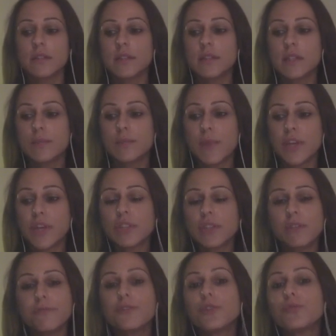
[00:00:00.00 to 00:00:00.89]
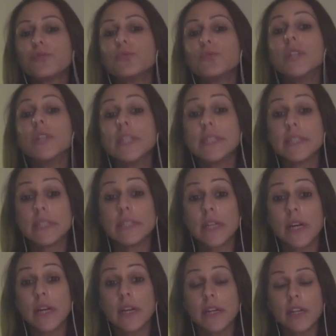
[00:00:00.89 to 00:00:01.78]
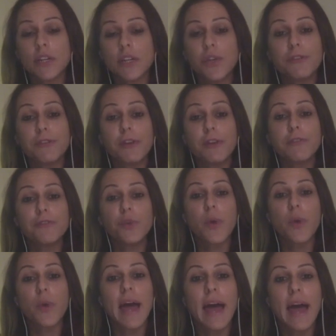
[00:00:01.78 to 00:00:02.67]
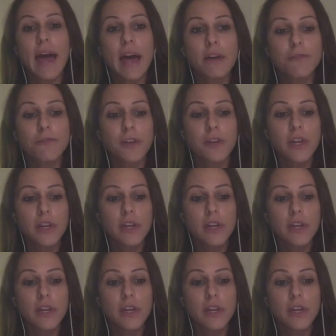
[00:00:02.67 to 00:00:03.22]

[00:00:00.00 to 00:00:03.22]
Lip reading: especially if you're really stuck and if you have,